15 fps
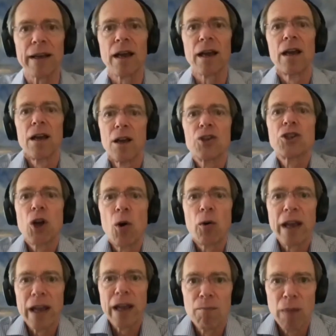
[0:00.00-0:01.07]
like
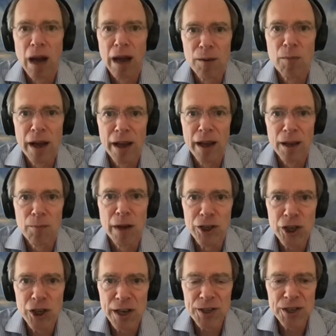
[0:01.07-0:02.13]
choking in my in my in
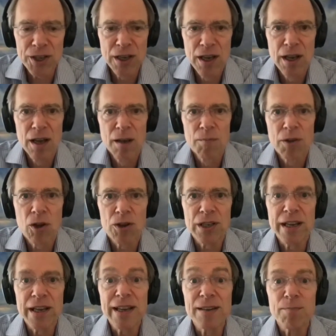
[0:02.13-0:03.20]
my chest
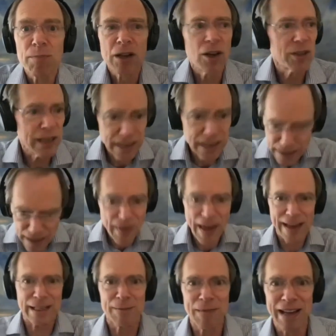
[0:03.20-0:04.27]
because he because he did
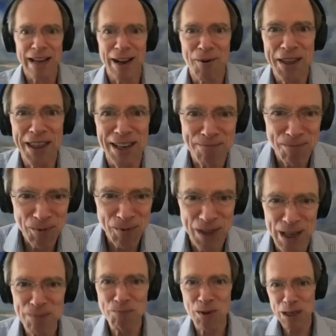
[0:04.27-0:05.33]
that to me with his
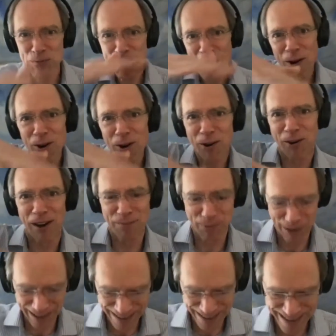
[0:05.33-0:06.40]
with his with his paragraph
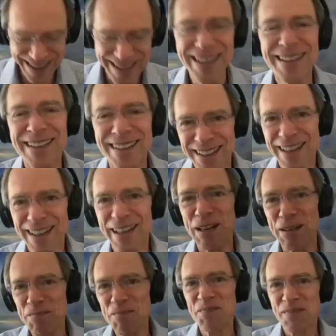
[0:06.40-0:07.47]
breaks.
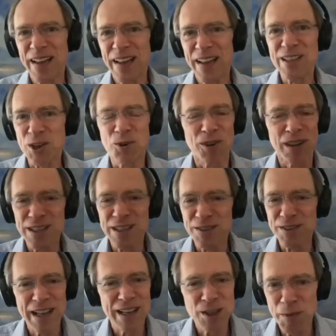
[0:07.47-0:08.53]
Yeah. It's cool. It's
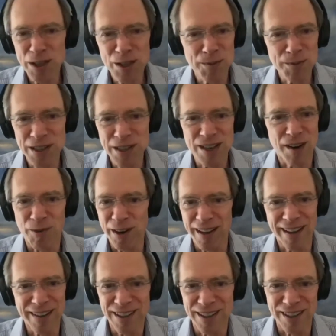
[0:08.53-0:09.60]
it's so much discovery
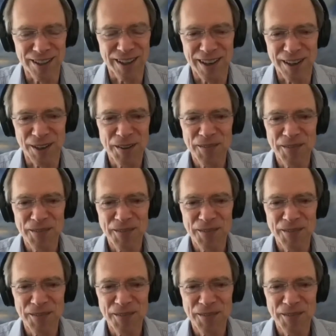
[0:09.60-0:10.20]
to, to do there.